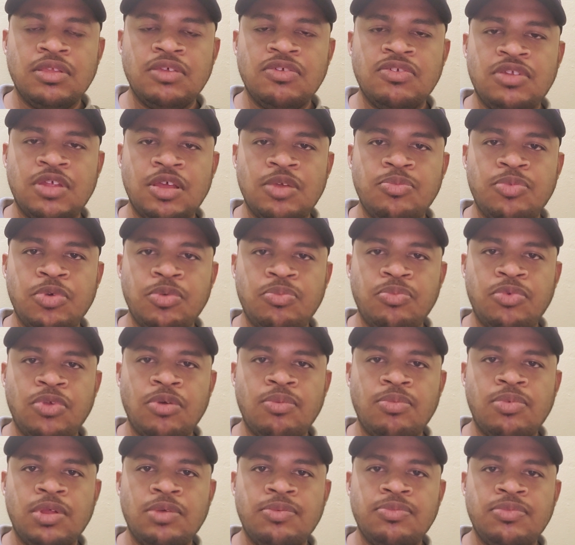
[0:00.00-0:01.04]
this type of
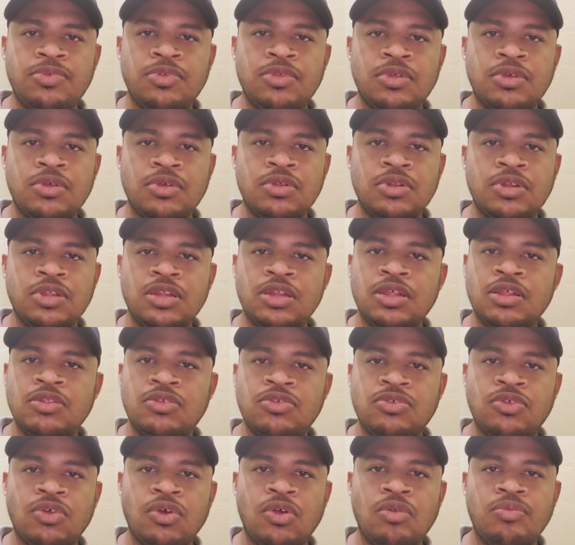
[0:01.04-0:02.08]
problems
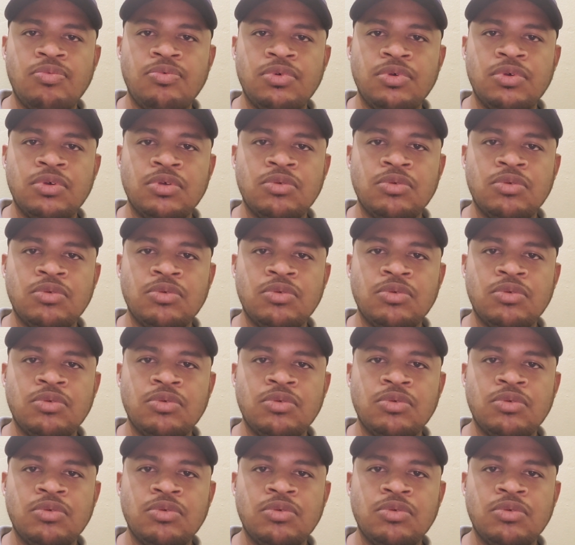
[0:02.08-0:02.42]
didn't solve